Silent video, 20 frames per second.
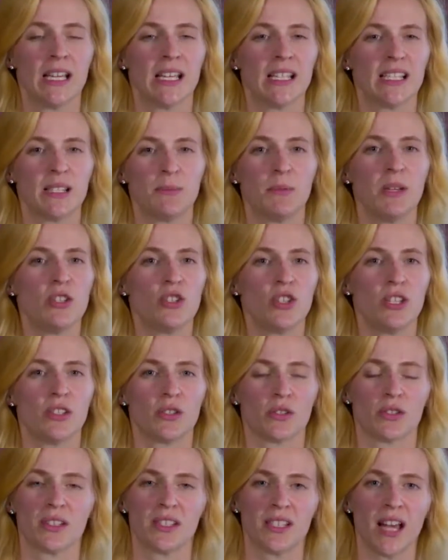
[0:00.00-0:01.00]
species
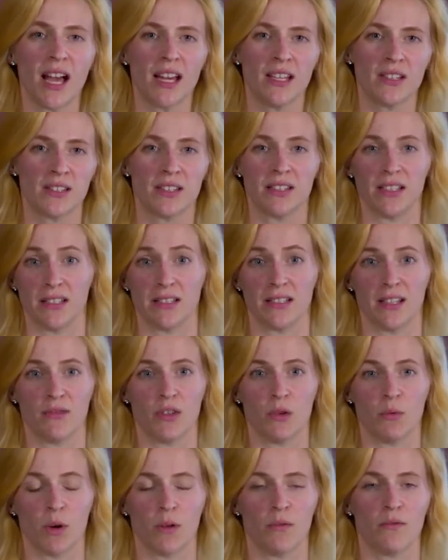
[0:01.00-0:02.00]
or sizes, if
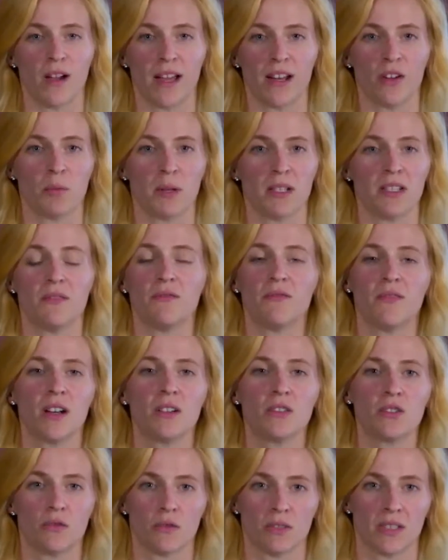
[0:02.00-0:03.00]
you will, phytoplankton
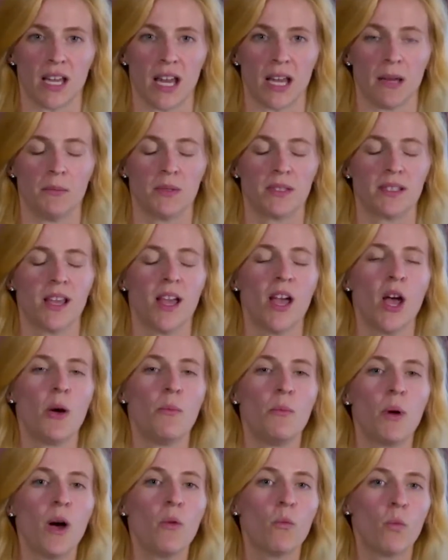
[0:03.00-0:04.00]
functional types,
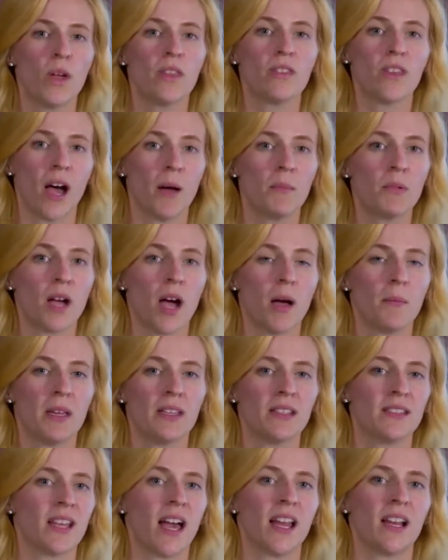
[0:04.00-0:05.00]
but with upcoming
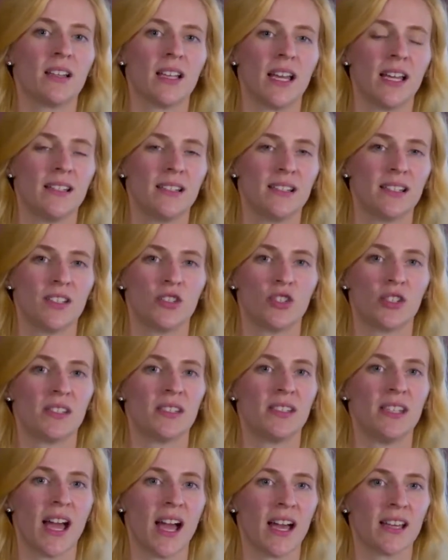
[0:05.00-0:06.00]
satellites such as
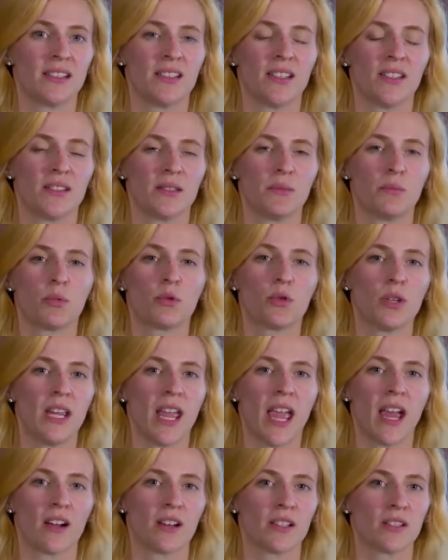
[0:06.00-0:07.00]
NASA's
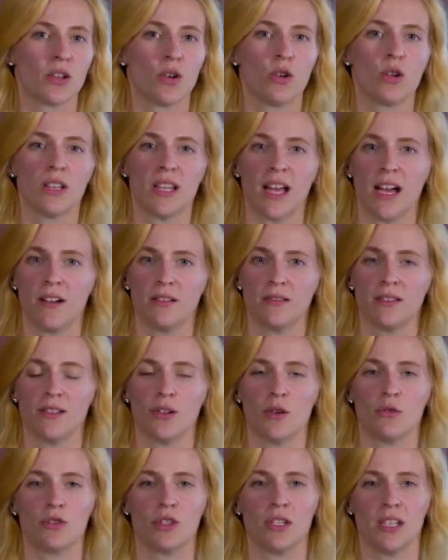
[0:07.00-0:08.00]
Pre-Aerosol Clouds and
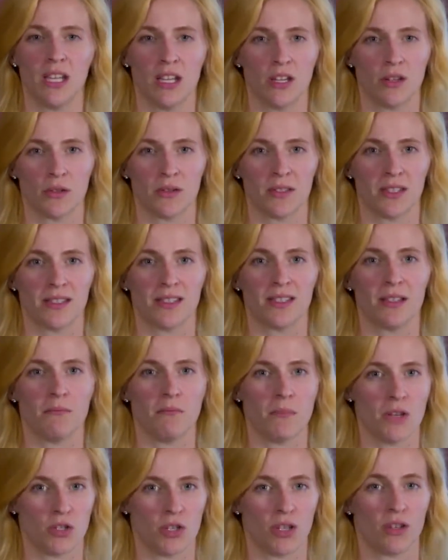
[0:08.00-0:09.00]
Ocean Ecosystem
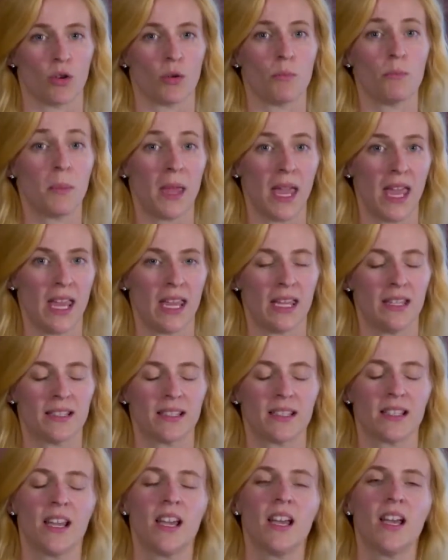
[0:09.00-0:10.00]
Mission, or
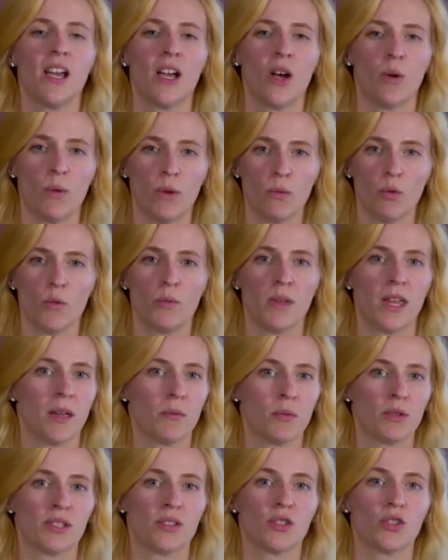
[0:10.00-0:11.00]
PACE, we will be
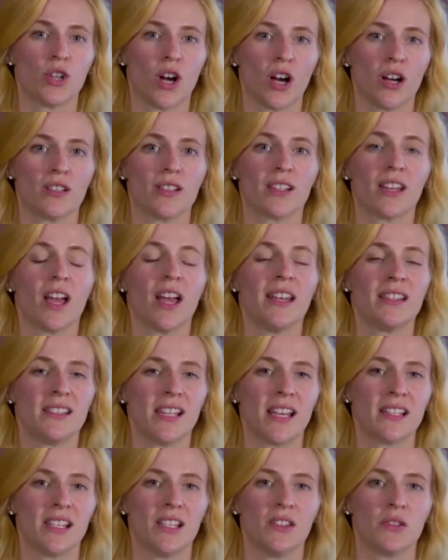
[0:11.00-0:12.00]
able to start
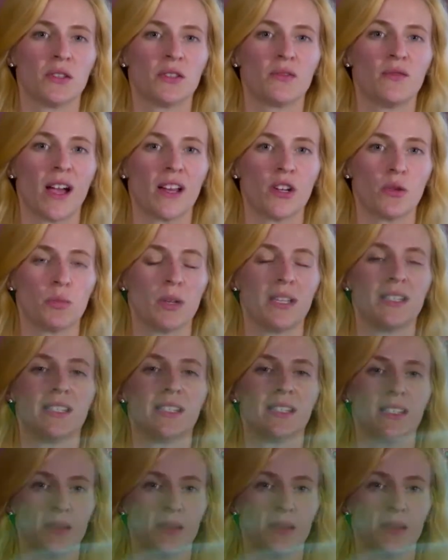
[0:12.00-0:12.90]
assessing those phytoplankton